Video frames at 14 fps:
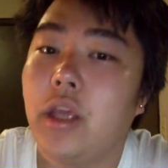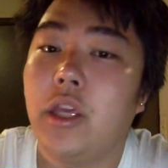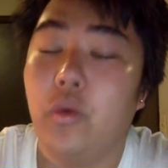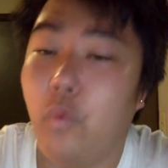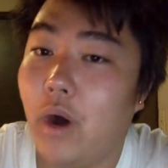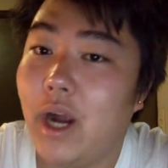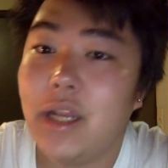
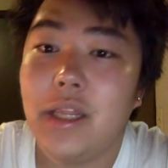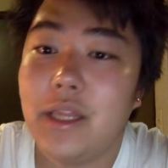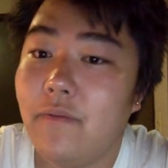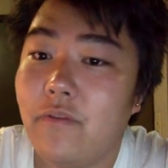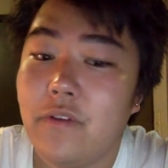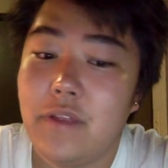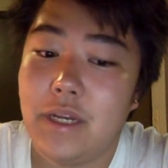You wanted
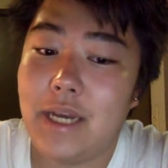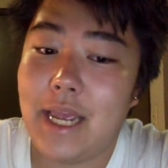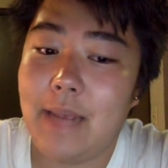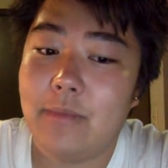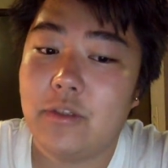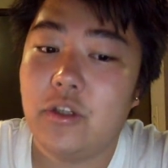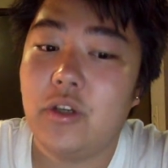them for the
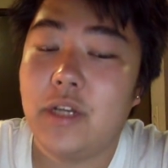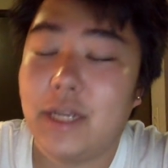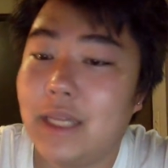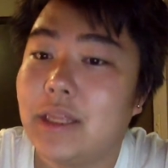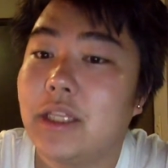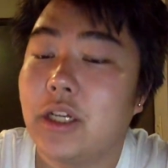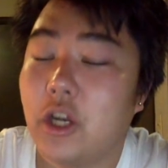name so you could
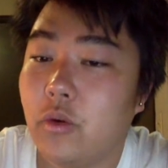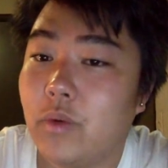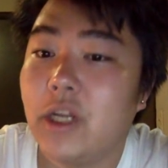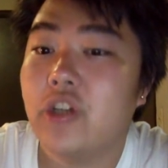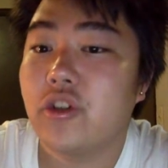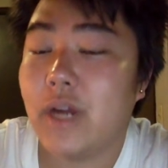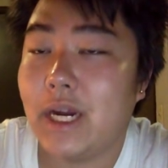get the
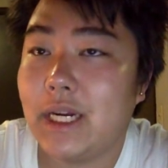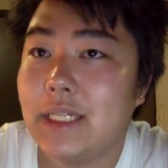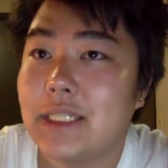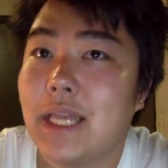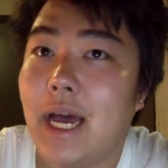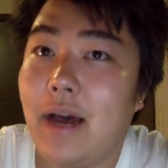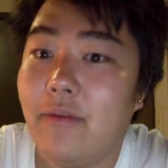Korean
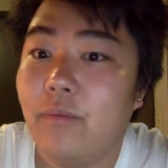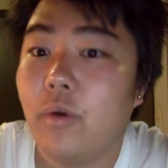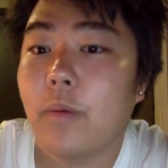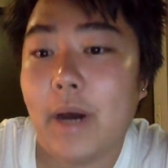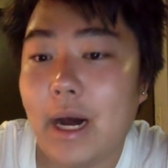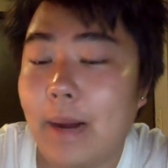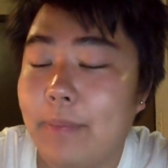trainees to have
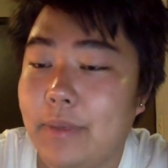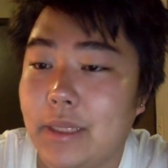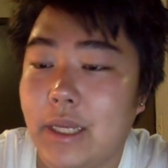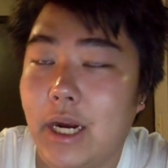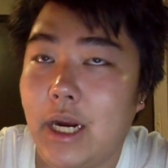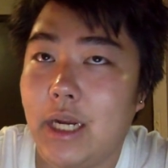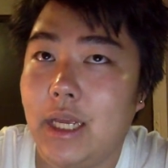more
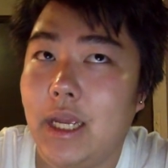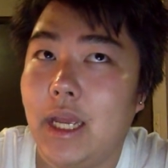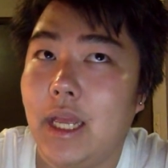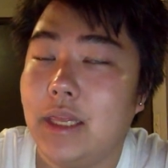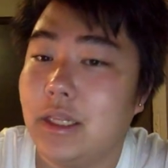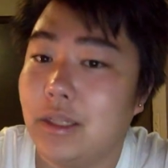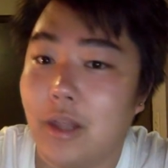popularity
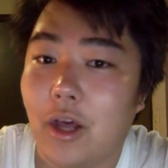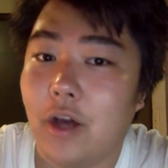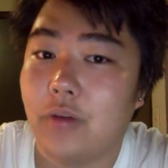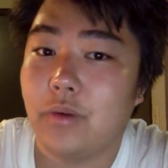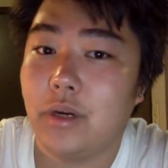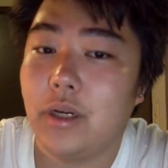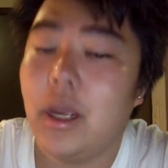in the
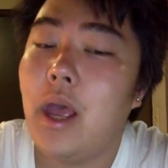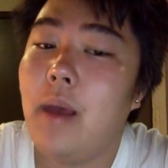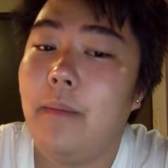long run,